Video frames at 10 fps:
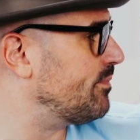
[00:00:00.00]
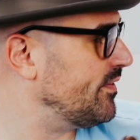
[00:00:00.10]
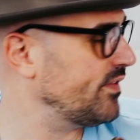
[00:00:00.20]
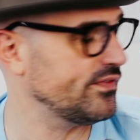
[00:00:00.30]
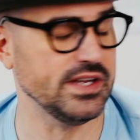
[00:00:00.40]
by
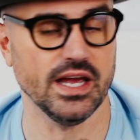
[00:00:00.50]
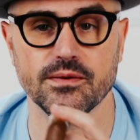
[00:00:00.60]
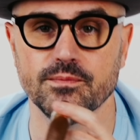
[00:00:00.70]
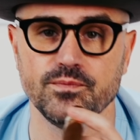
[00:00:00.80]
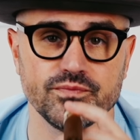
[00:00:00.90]
58.
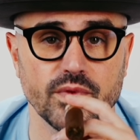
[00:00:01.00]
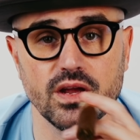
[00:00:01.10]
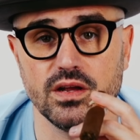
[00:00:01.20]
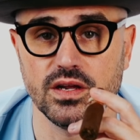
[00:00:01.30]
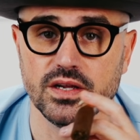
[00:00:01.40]

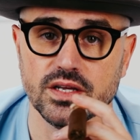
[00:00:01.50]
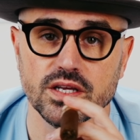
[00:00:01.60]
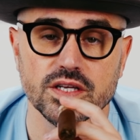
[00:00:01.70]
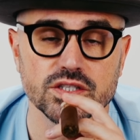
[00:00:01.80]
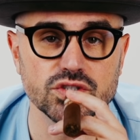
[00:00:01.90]

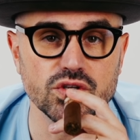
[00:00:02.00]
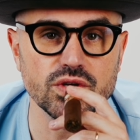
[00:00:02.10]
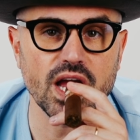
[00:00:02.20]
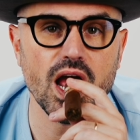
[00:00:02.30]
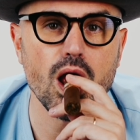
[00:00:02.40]
So you
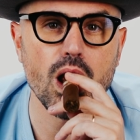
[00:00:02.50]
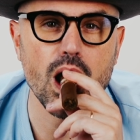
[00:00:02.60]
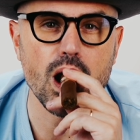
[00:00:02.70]
get